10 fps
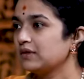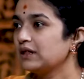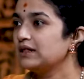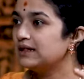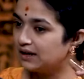
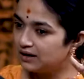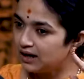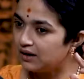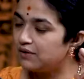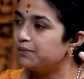Then
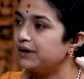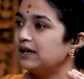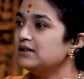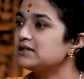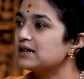our
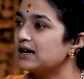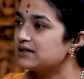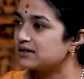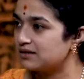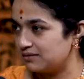brain
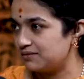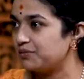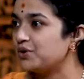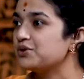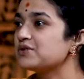starts
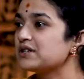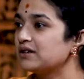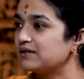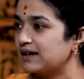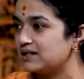producing the
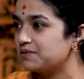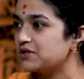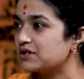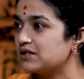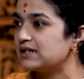
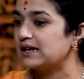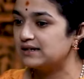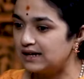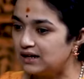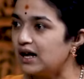transmissions, and
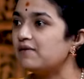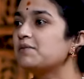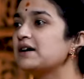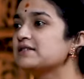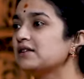then our
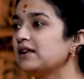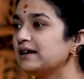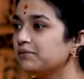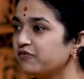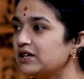muscle
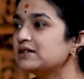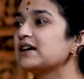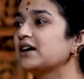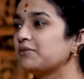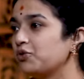and we
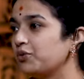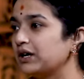start moving.